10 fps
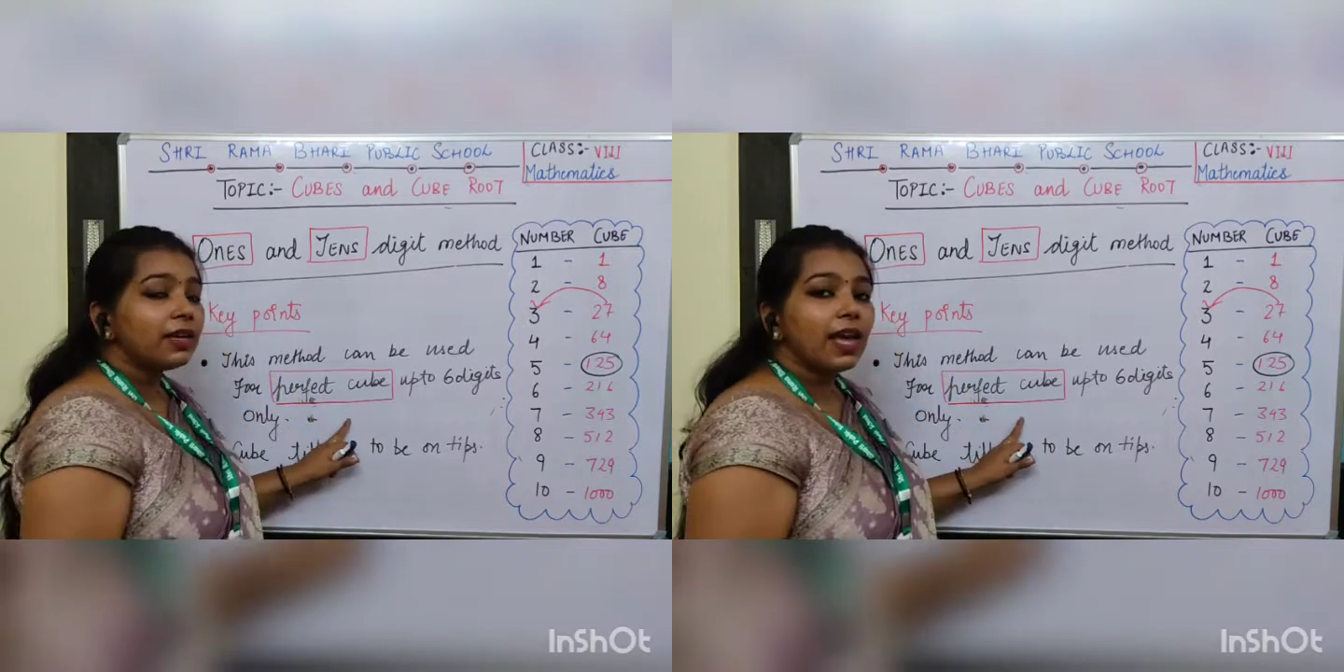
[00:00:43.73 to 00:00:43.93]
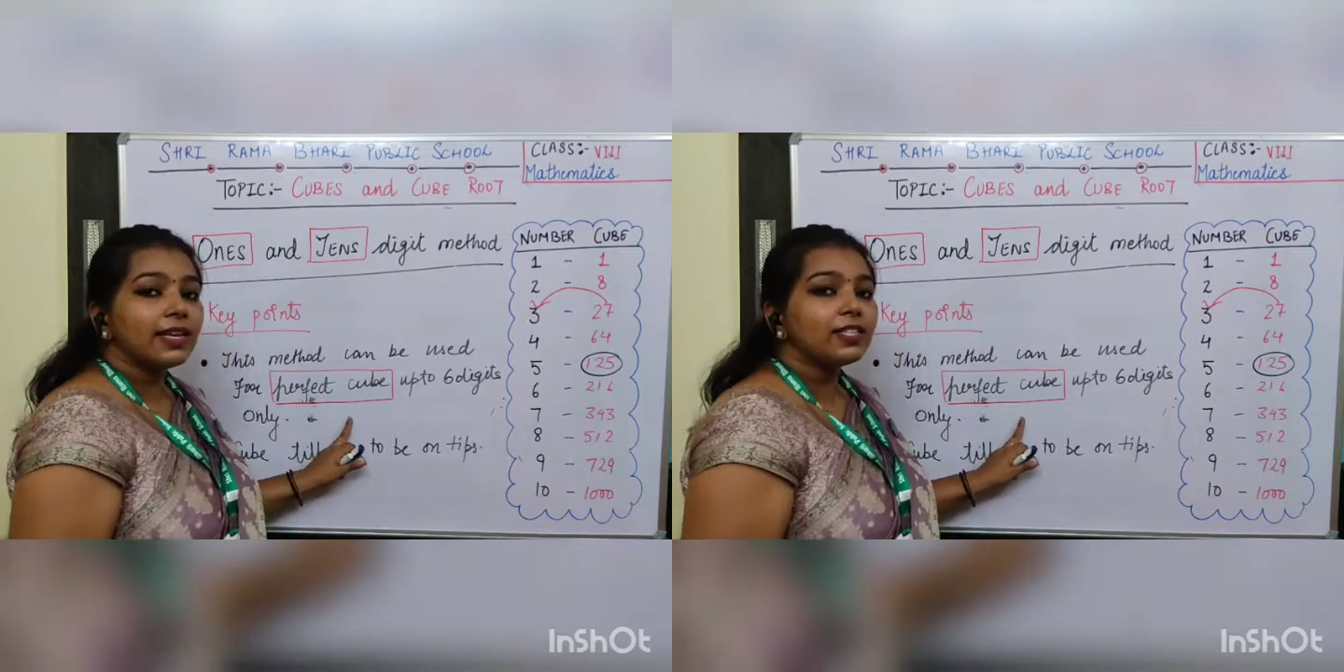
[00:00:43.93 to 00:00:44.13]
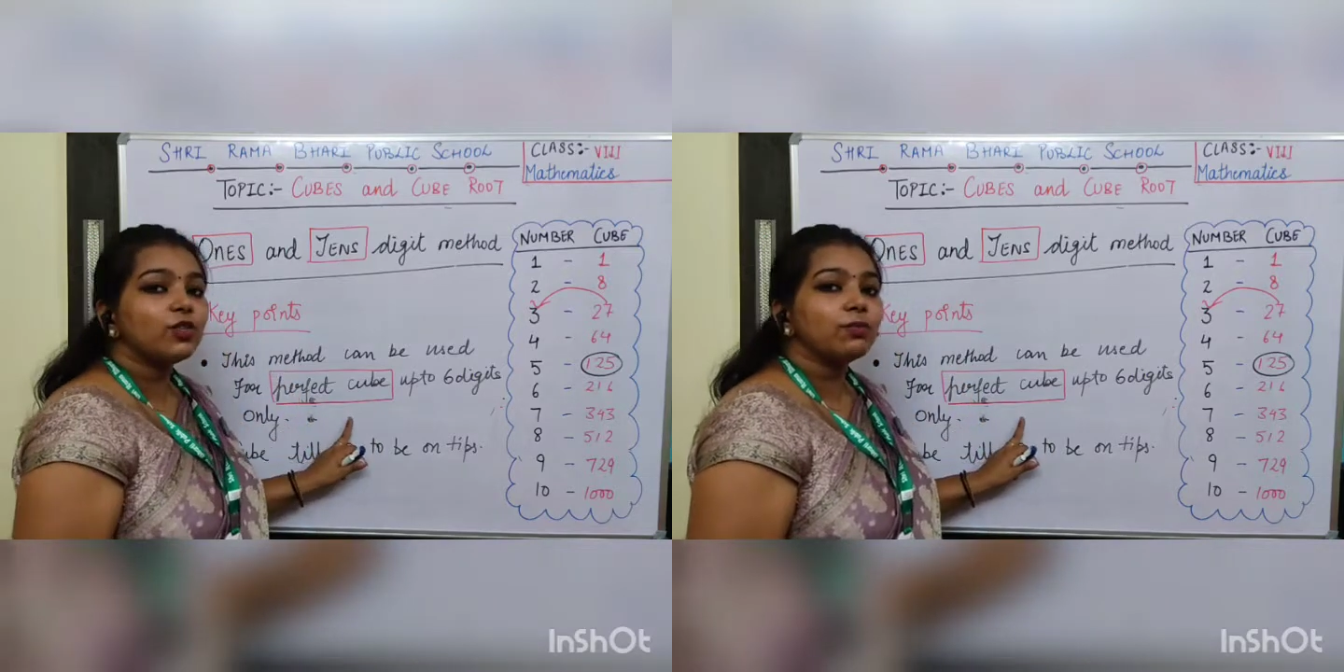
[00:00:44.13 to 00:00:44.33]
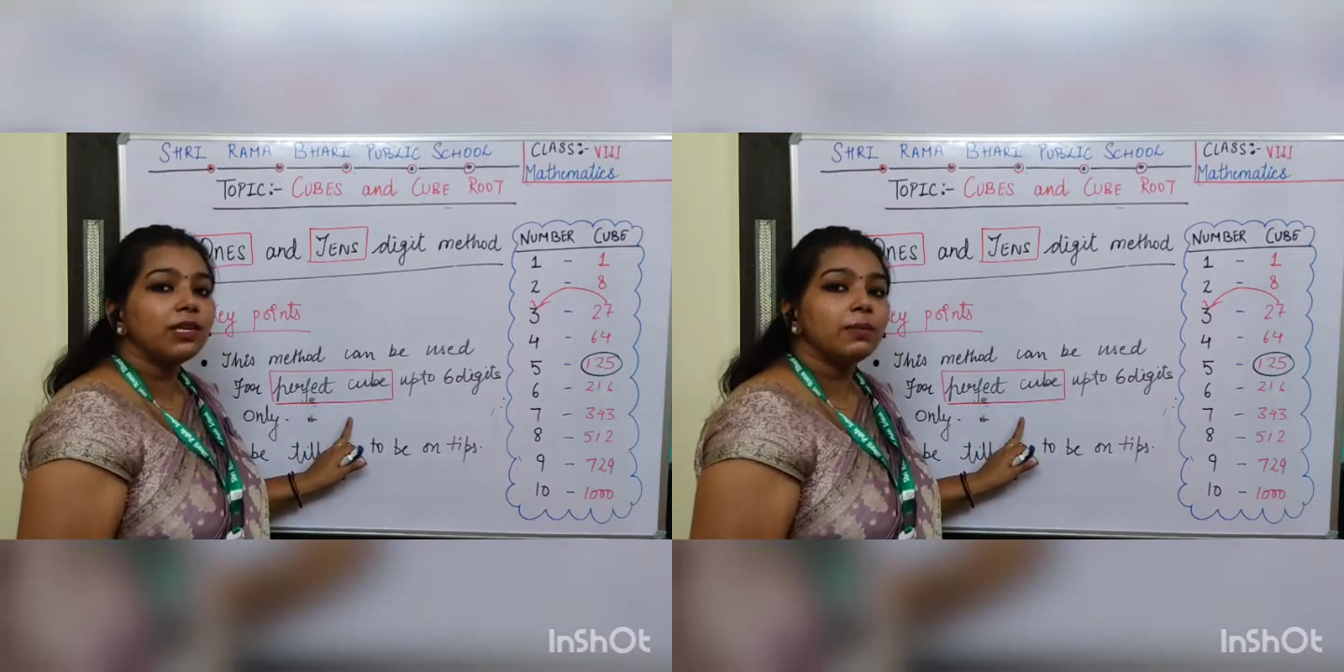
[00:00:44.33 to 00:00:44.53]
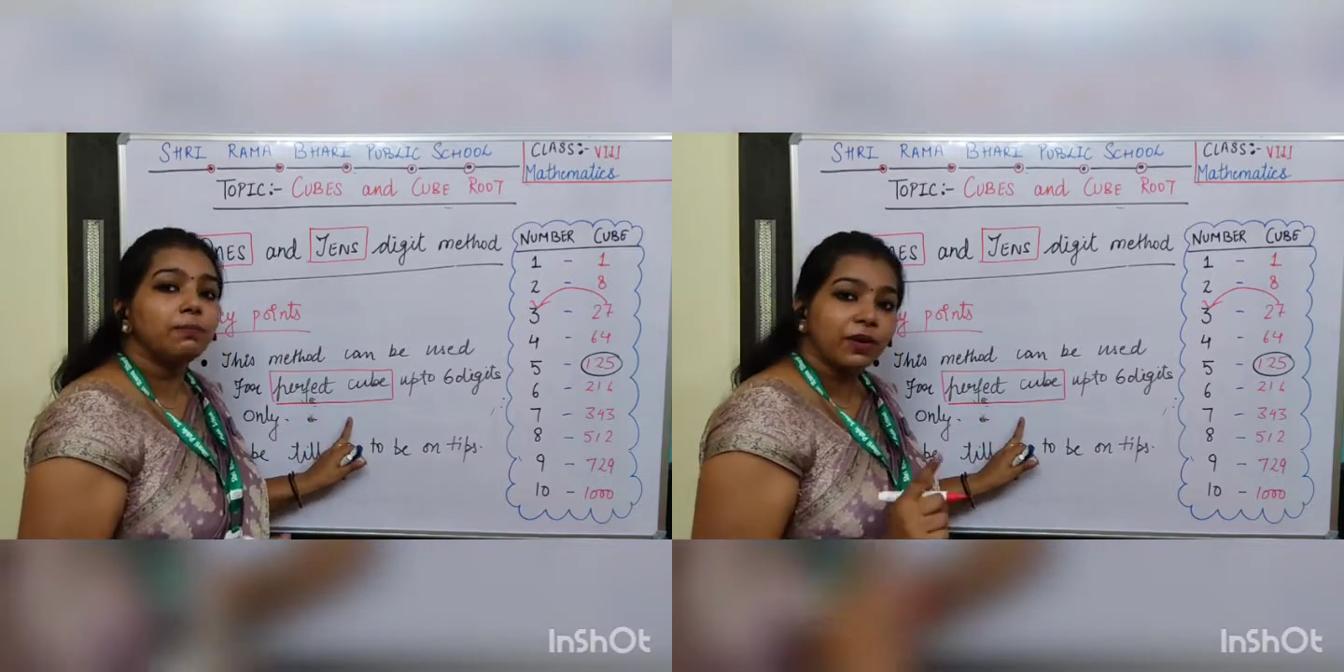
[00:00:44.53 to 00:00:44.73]
has to
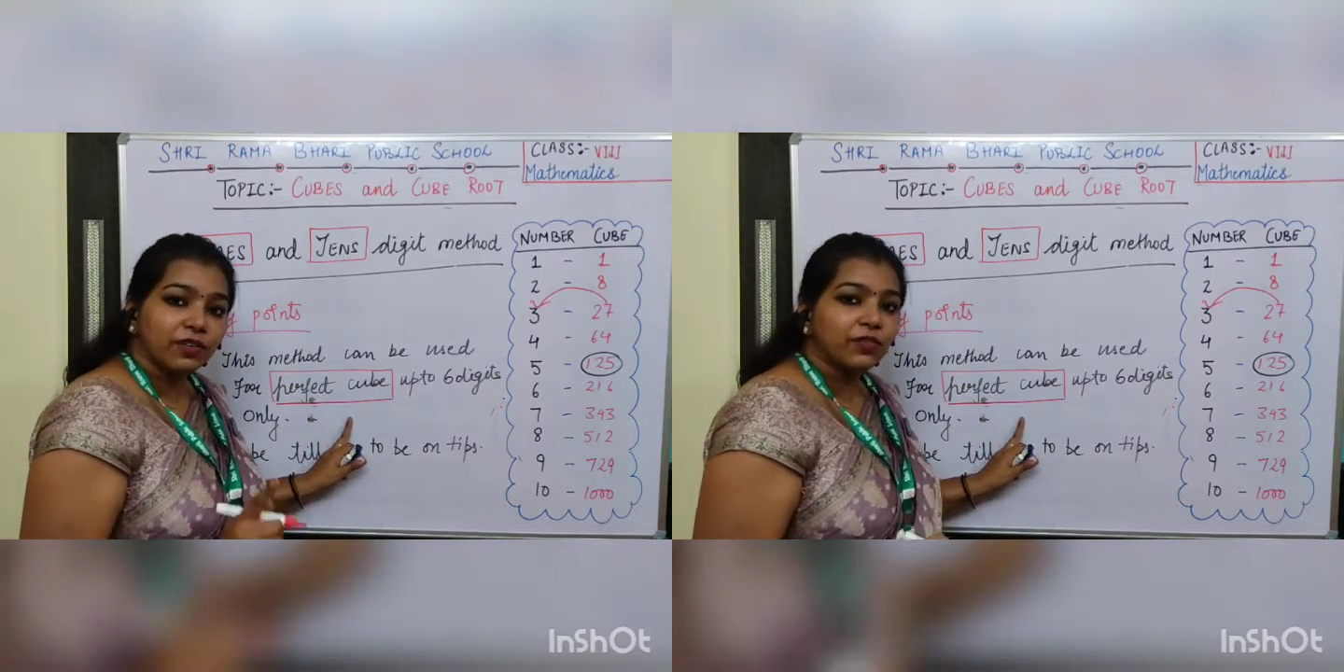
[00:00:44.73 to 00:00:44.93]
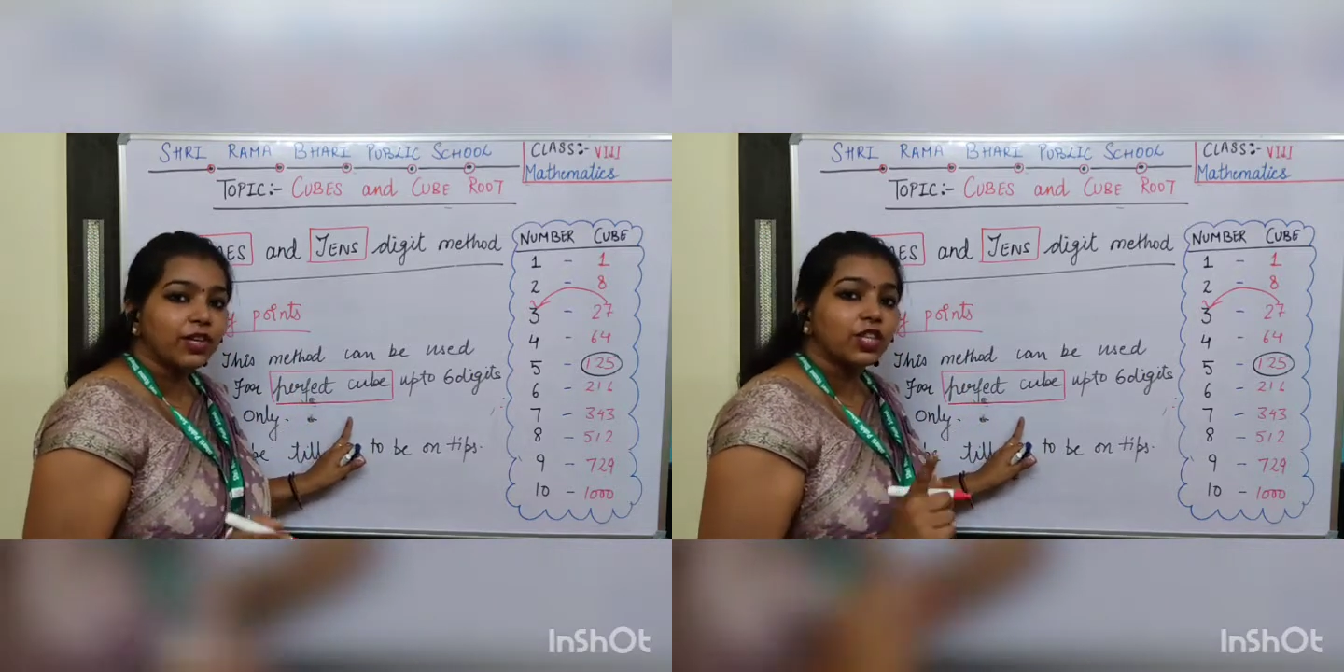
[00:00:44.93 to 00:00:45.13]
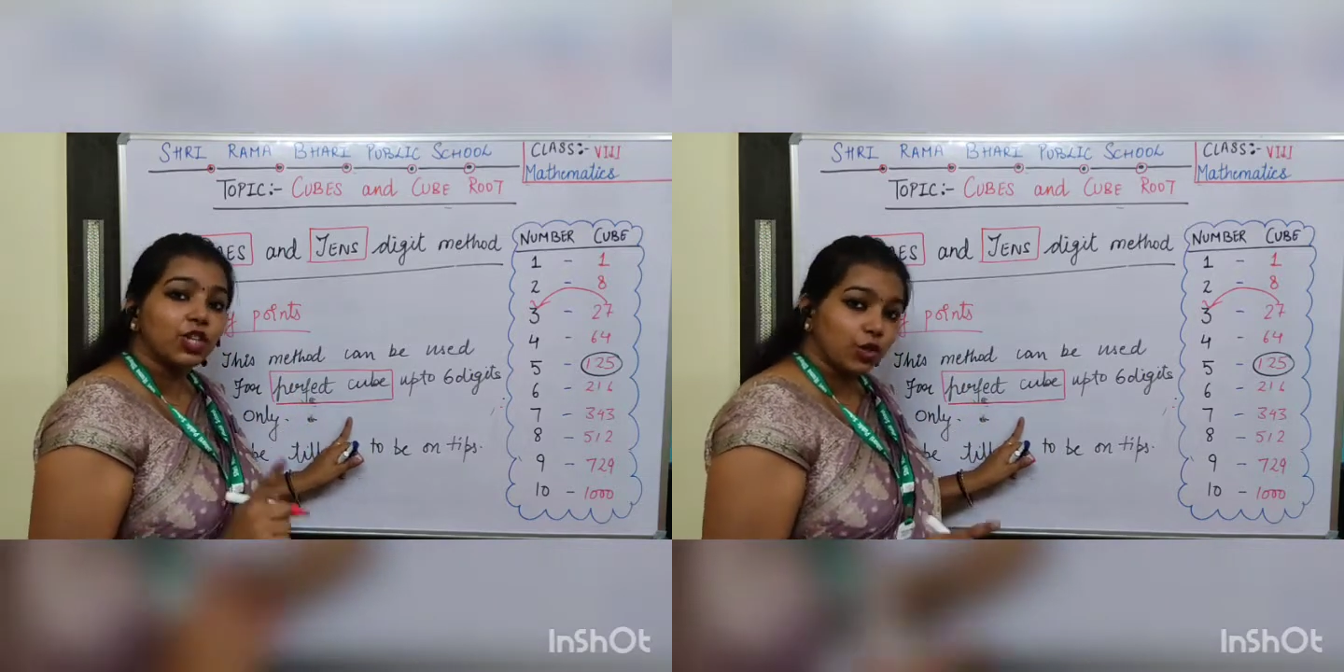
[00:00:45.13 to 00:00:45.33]
be a perfect